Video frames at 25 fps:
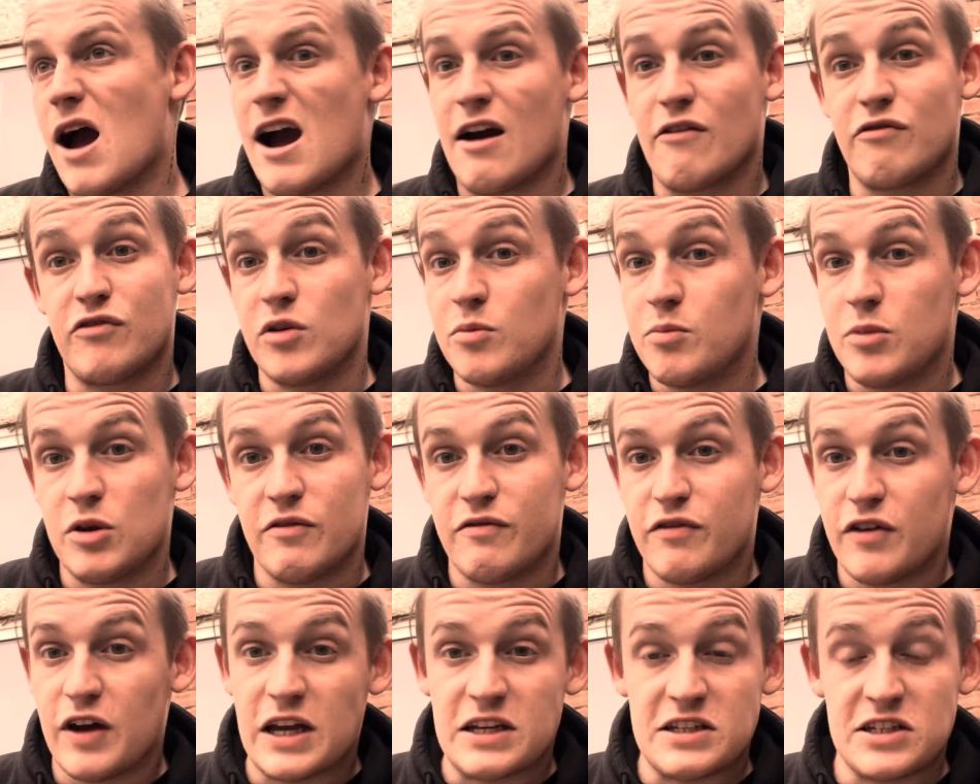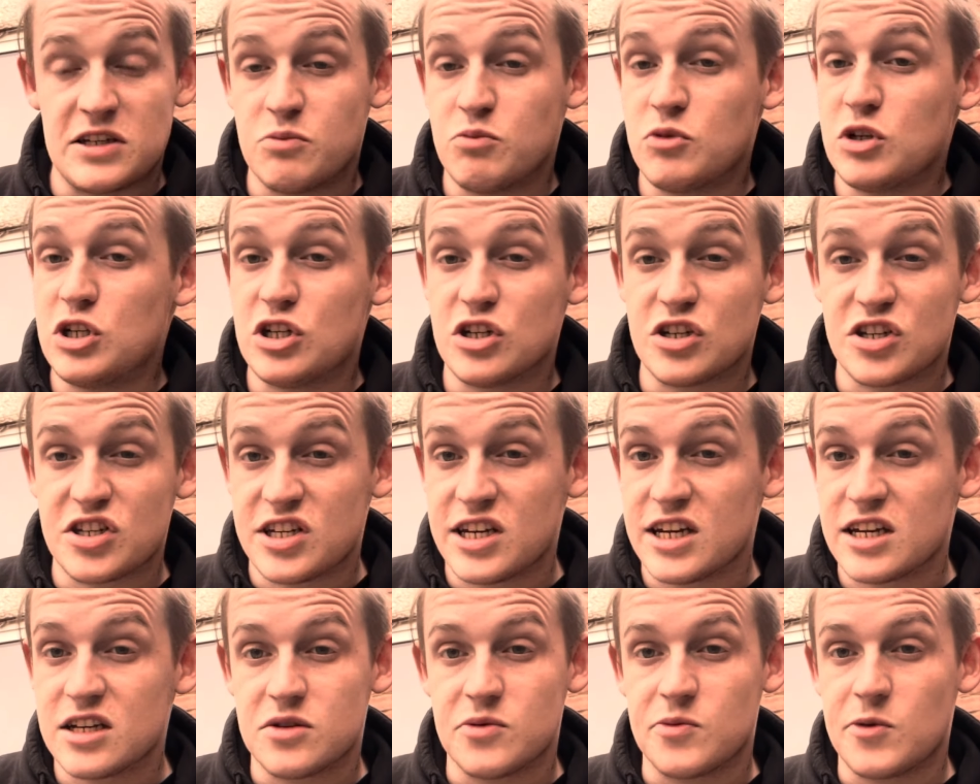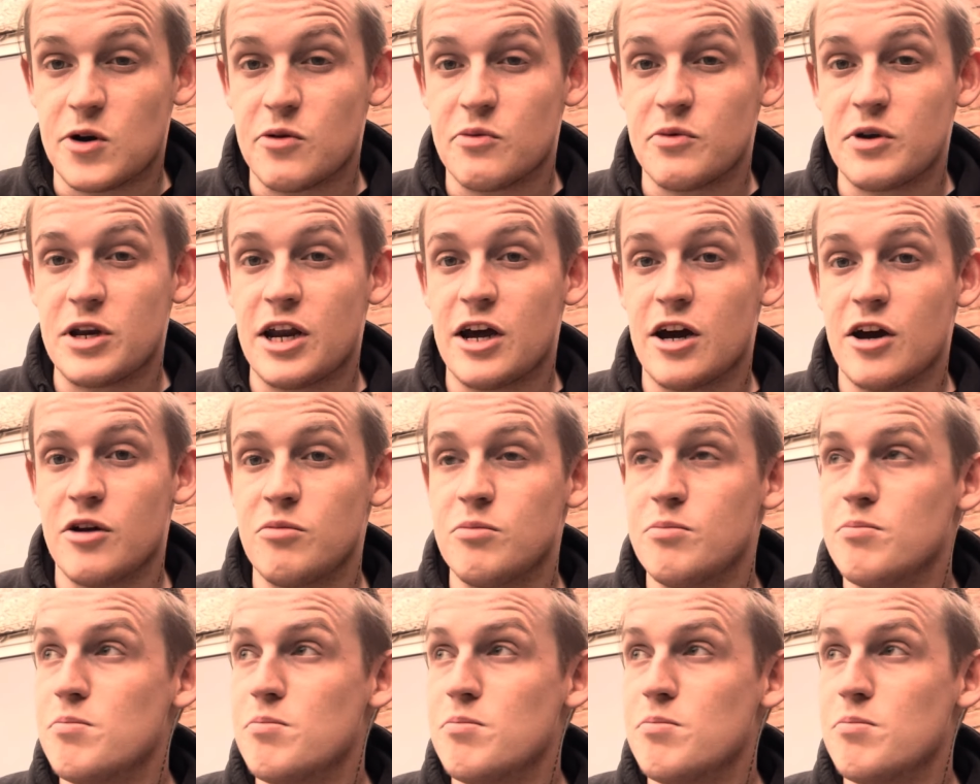after Bloodfest, and we just stick to what we know.